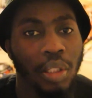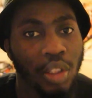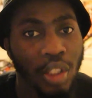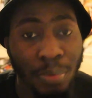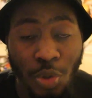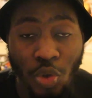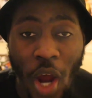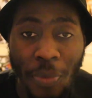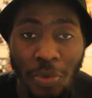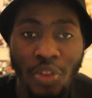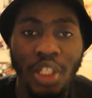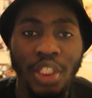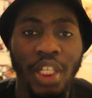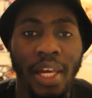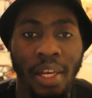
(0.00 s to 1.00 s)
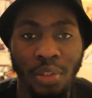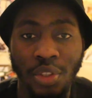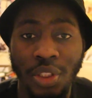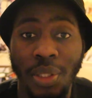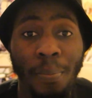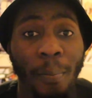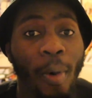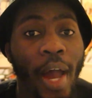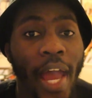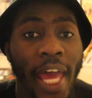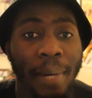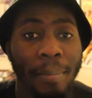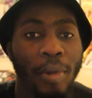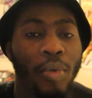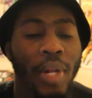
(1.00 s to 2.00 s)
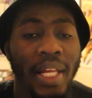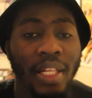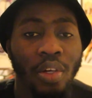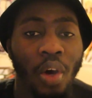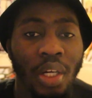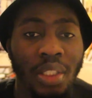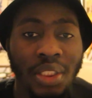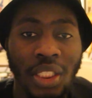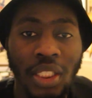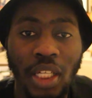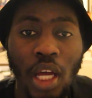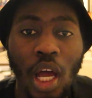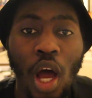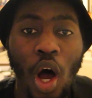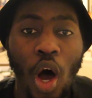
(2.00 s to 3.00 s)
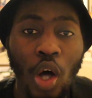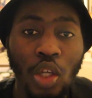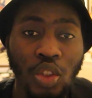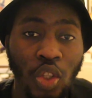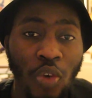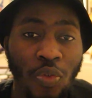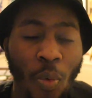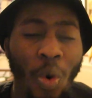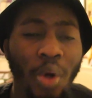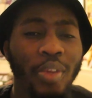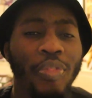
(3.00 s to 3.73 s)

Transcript: subscribe to the channel to see more anime related content. Also, if you